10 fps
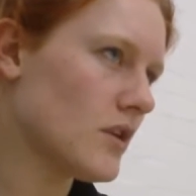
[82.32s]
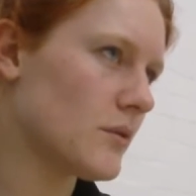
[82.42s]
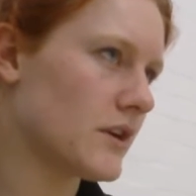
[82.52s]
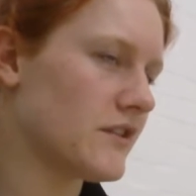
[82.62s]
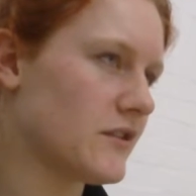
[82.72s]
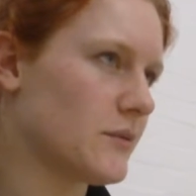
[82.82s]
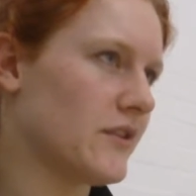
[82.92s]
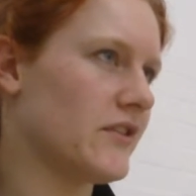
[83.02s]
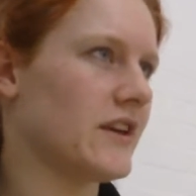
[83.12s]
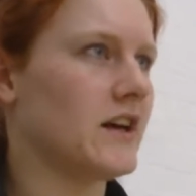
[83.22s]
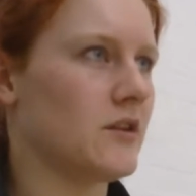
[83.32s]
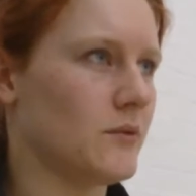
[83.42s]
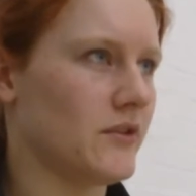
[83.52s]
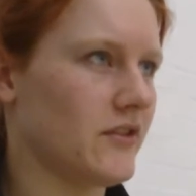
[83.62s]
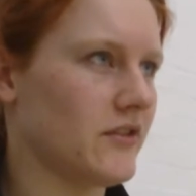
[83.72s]
What I did with Sal
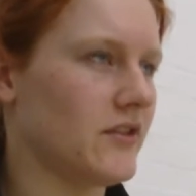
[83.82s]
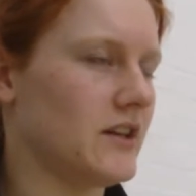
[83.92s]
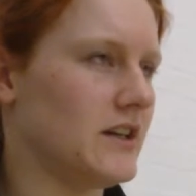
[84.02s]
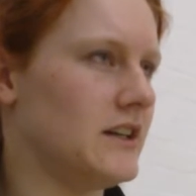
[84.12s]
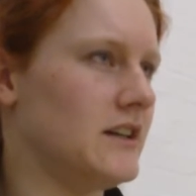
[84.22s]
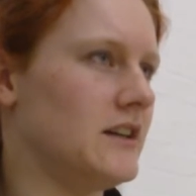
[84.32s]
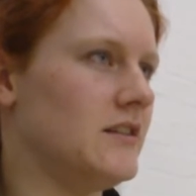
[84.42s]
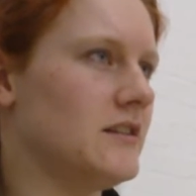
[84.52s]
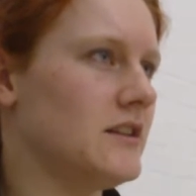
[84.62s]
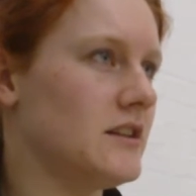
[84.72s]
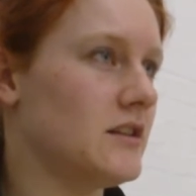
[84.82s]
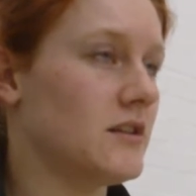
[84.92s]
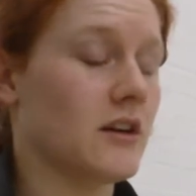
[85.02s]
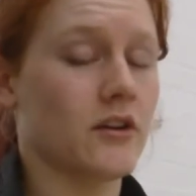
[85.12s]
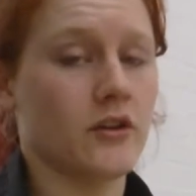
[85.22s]
was I
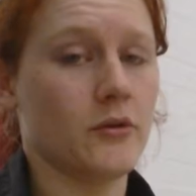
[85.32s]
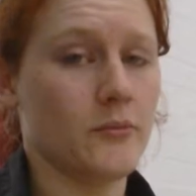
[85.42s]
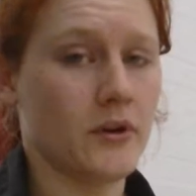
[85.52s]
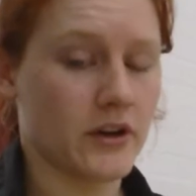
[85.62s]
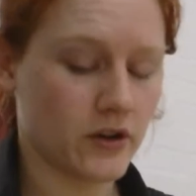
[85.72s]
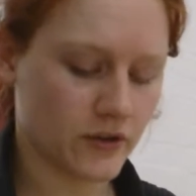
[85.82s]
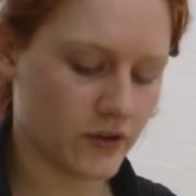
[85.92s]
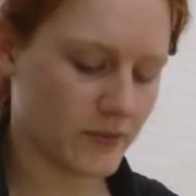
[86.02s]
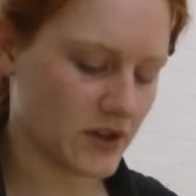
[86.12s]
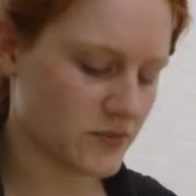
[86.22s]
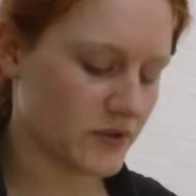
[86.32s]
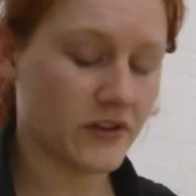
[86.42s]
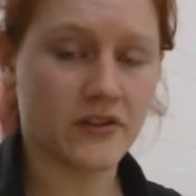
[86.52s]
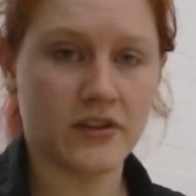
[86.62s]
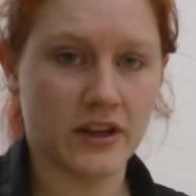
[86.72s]
got her
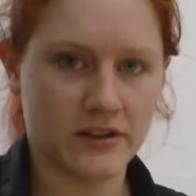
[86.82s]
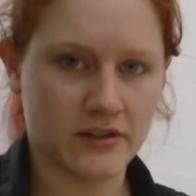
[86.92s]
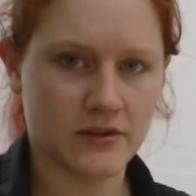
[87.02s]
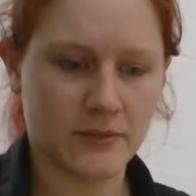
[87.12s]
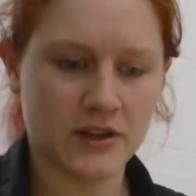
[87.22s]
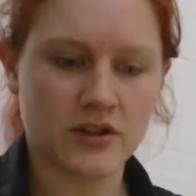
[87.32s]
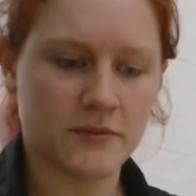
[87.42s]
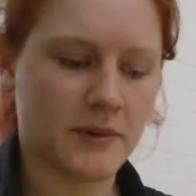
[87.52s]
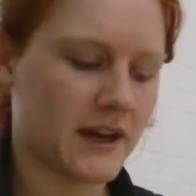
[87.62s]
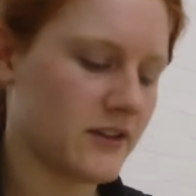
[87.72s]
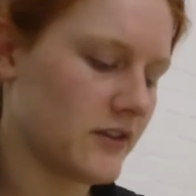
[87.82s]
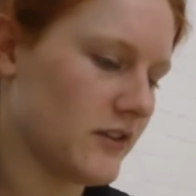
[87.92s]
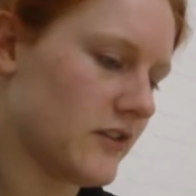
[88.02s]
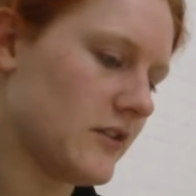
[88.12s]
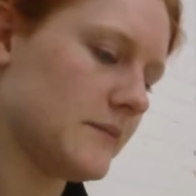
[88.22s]
measurements, then I did the metric
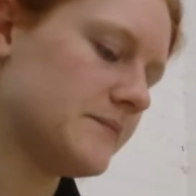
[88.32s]
patterns,